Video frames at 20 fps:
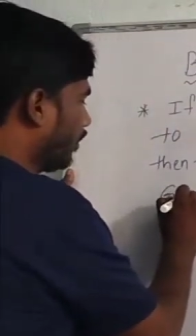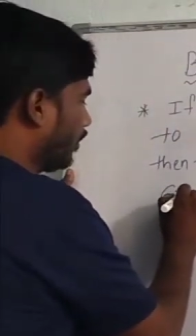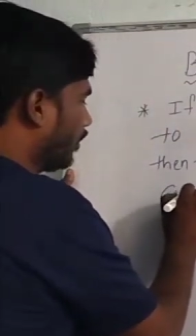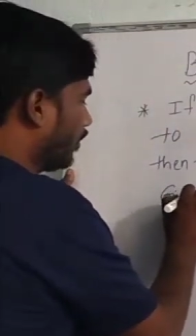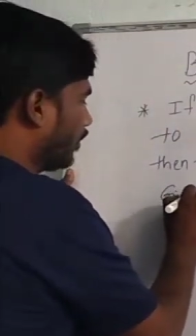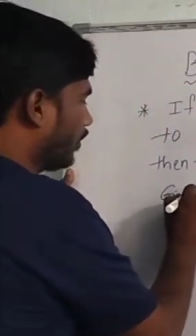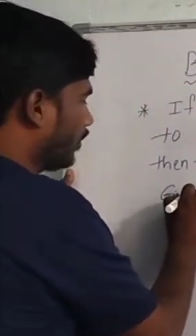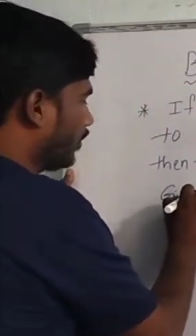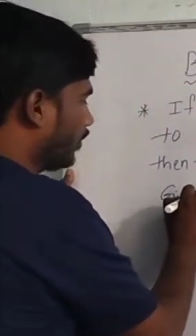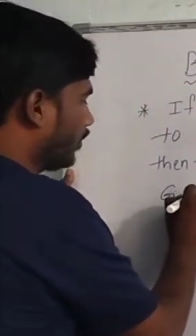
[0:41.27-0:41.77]

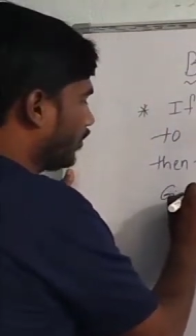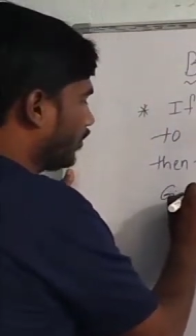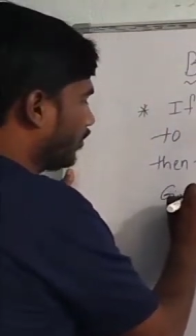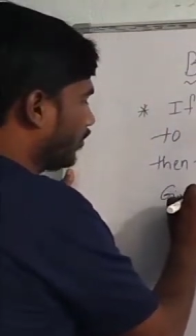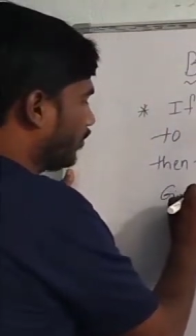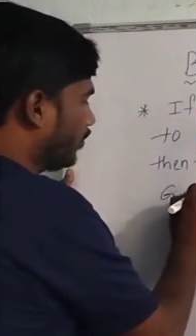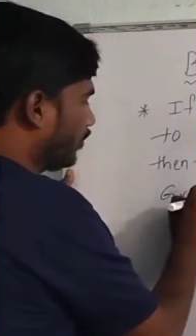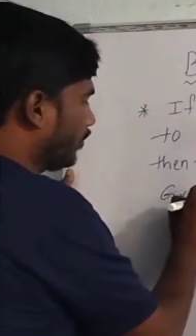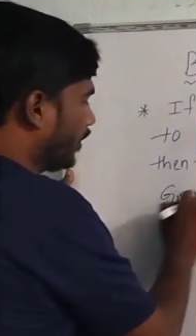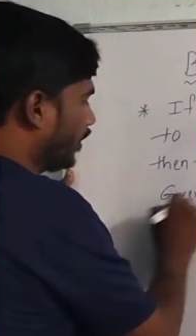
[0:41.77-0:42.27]
we are
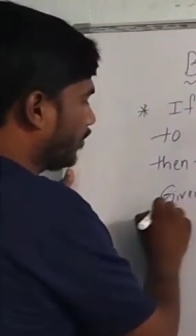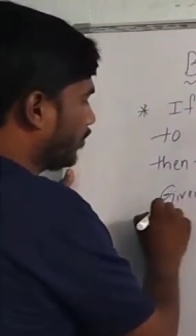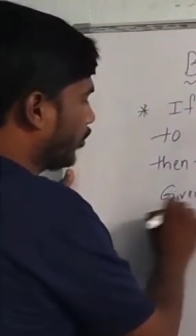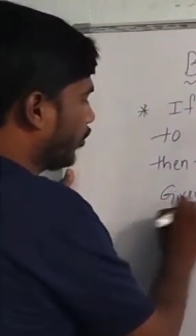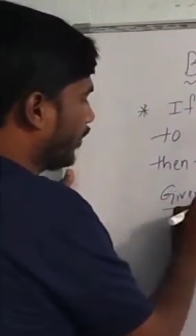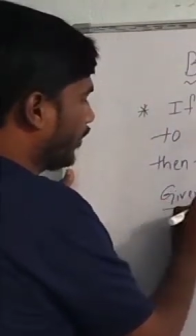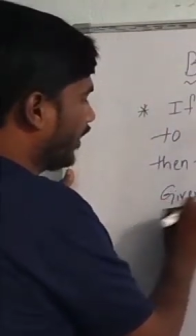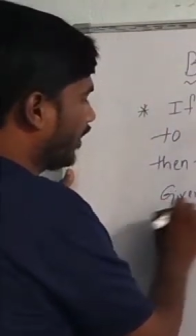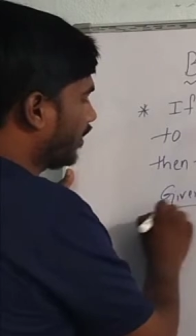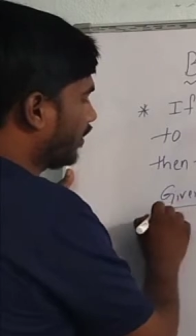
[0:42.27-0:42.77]
proving
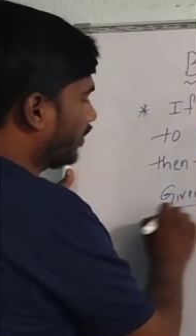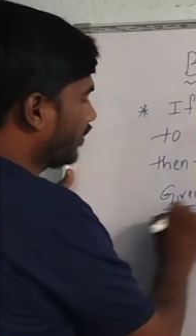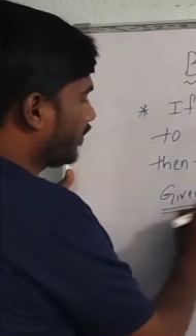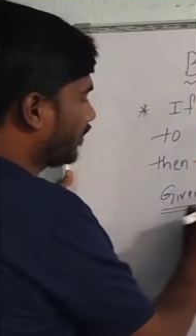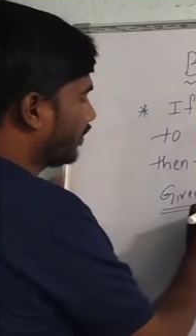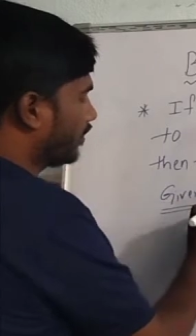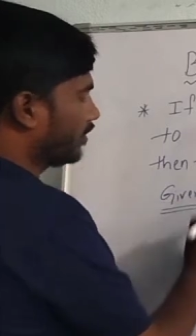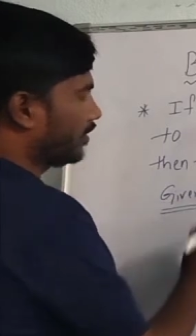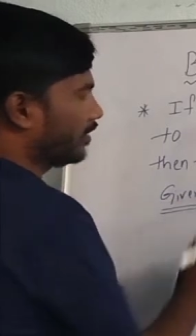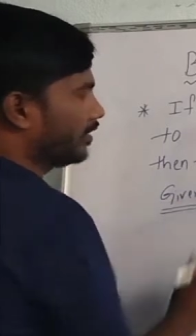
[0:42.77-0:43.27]

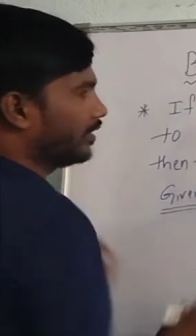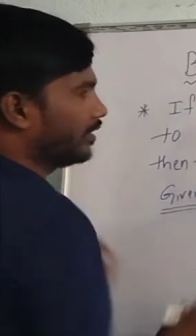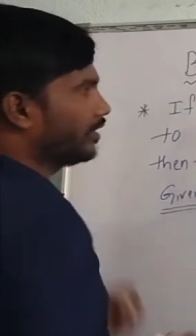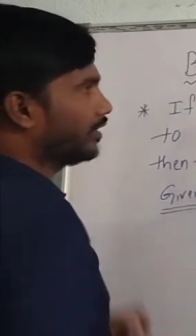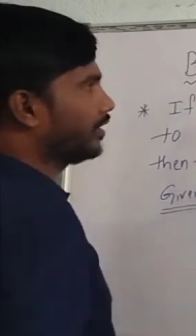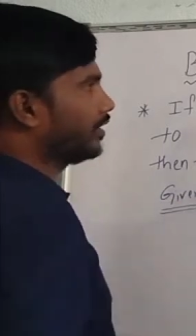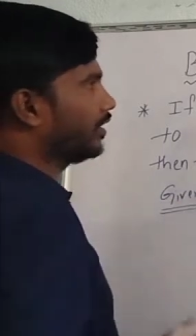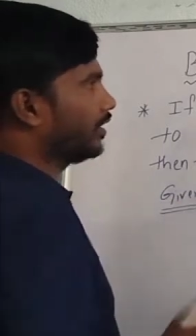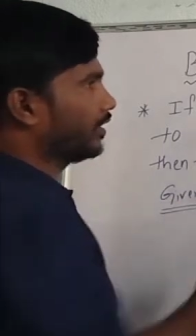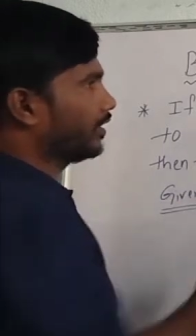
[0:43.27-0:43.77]
this
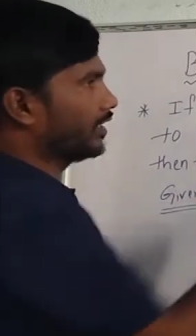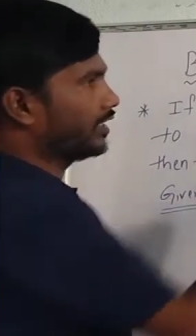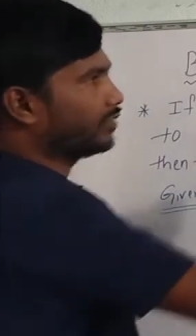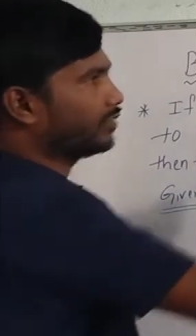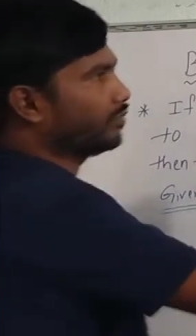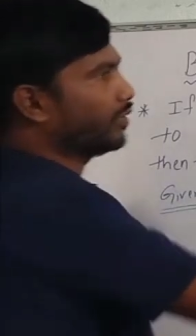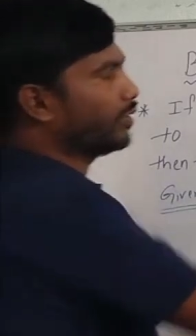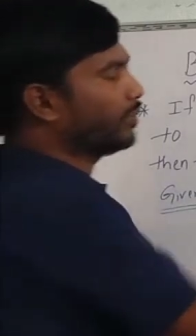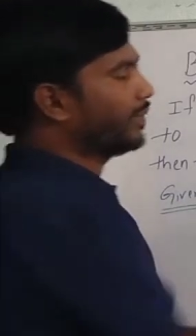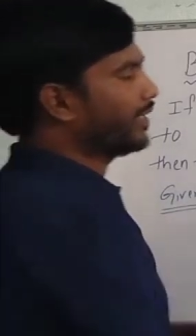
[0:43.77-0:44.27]
BPT
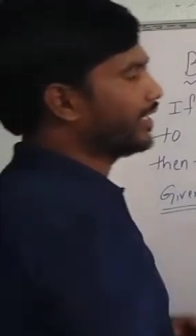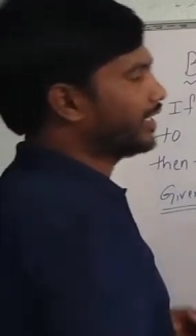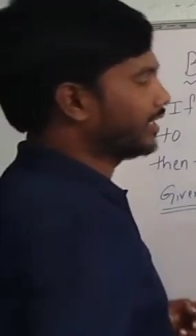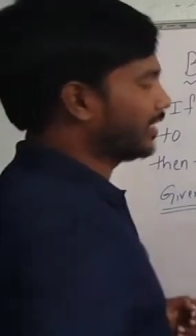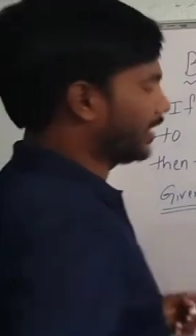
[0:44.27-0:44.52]
theorem. First